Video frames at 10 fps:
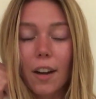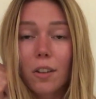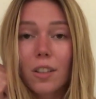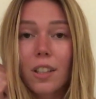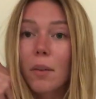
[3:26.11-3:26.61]

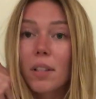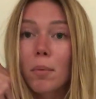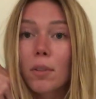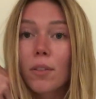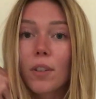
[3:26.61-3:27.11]
out. I was
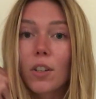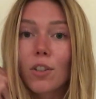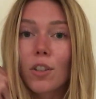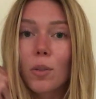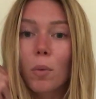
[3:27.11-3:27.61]
able to
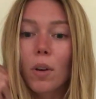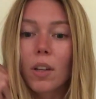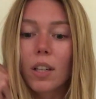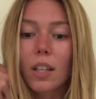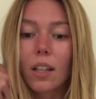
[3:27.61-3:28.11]
finish this
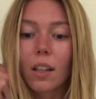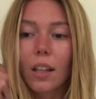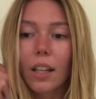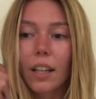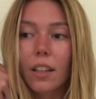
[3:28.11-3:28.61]
one in
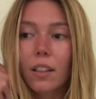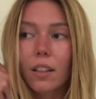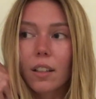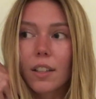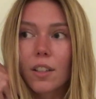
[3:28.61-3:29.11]

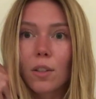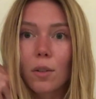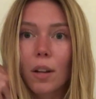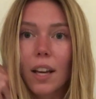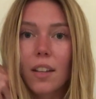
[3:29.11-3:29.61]
like less than
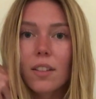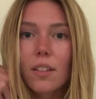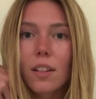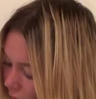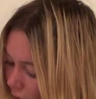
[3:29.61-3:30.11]
two
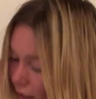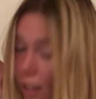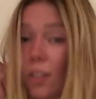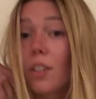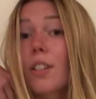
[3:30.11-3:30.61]
days. I
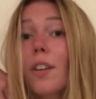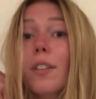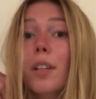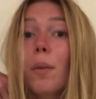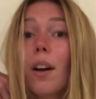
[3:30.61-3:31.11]
think it turned out
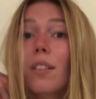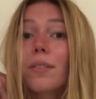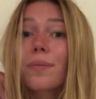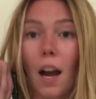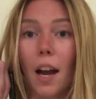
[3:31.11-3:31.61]
really well.
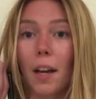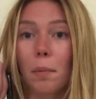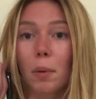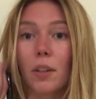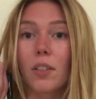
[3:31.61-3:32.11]
I
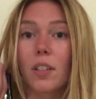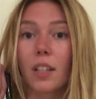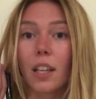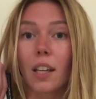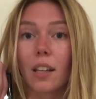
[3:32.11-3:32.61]

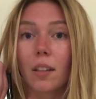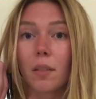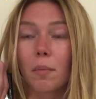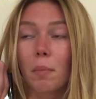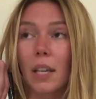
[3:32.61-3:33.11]
personally
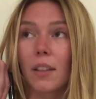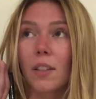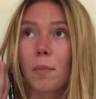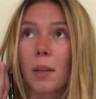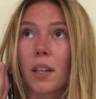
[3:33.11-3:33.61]
made
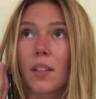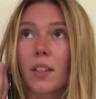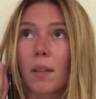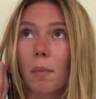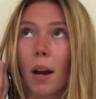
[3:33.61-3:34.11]
this piece
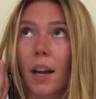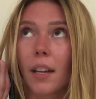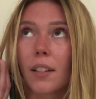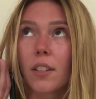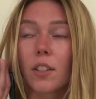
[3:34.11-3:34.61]
in
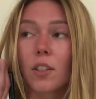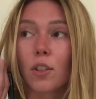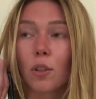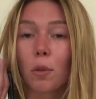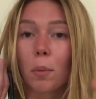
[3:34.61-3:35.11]
mind
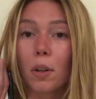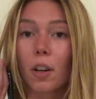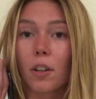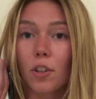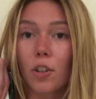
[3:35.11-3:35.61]
to put
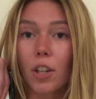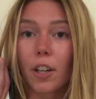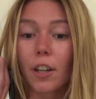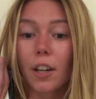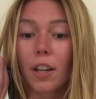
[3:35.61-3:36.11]
on a shirt,